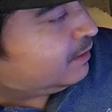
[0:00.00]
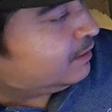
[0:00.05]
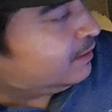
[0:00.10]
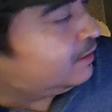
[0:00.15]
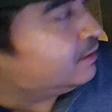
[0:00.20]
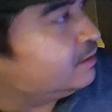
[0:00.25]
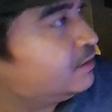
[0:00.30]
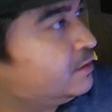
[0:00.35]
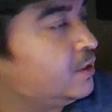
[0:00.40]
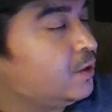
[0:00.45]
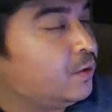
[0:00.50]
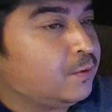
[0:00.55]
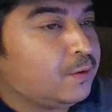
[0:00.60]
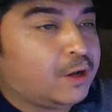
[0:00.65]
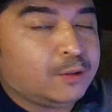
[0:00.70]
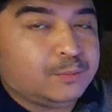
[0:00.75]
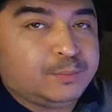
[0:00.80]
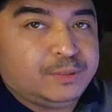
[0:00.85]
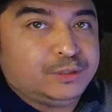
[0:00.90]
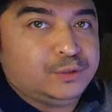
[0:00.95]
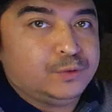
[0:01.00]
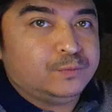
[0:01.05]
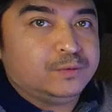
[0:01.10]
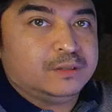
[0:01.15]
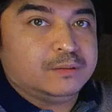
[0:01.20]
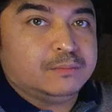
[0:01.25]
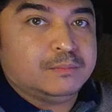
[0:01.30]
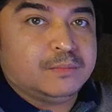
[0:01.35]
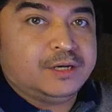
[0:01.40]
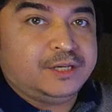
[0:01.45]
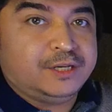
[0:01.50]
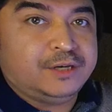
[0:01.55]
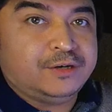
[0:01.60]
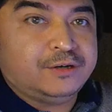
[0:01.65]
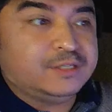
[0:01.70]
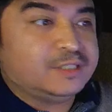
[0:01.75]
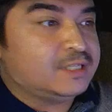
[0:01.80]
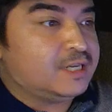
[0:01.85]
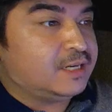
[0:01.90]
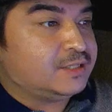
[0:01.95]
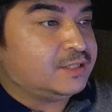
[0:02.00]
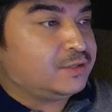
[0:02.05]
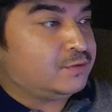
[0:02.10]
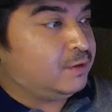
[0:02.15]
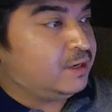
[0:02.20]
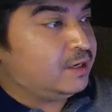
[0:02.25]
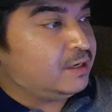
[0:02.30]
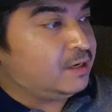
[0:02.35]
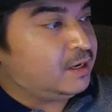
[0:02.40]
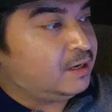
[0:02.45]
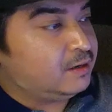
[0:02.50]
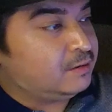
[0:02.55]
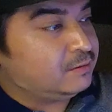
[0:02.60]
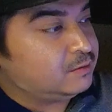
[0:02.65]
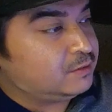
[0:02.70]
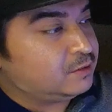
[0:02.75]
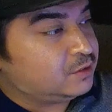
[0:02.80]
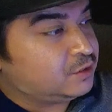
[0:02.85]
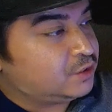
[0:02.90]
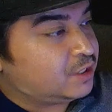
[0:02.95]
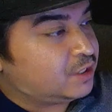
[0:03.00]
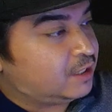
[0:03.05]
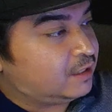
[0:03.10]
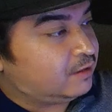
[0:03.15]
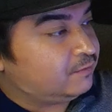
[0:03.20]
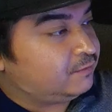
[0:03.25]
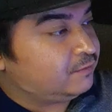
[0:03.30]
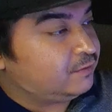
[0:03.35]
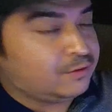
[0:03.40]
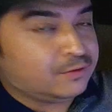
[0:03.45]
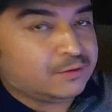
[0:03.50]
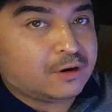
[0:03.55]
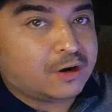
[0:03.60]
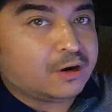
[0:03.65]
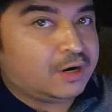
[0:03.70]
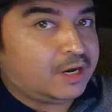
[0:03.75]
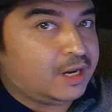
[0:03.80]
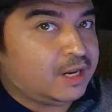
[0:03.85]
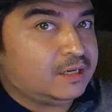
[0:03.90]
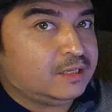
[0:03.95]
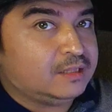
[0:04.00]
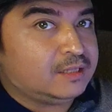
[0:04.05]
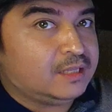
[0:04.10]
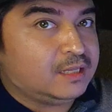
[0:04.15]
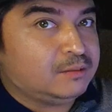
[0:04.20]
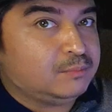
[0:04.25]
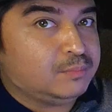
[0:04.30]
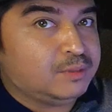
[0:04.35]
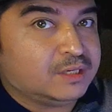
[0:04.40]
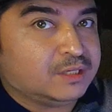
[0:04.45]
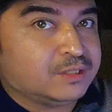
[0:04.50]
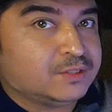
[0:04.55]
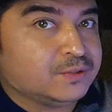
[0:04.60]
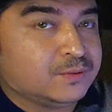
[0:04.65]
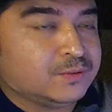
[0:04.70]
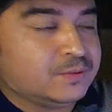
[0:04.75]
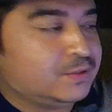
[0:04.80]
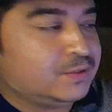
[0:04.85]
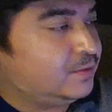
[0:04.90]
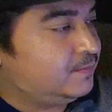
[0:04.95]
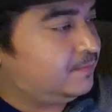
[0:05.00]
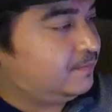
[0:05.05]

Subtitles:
So I'll be doing a monitor test right now to check if there are any dead pixels.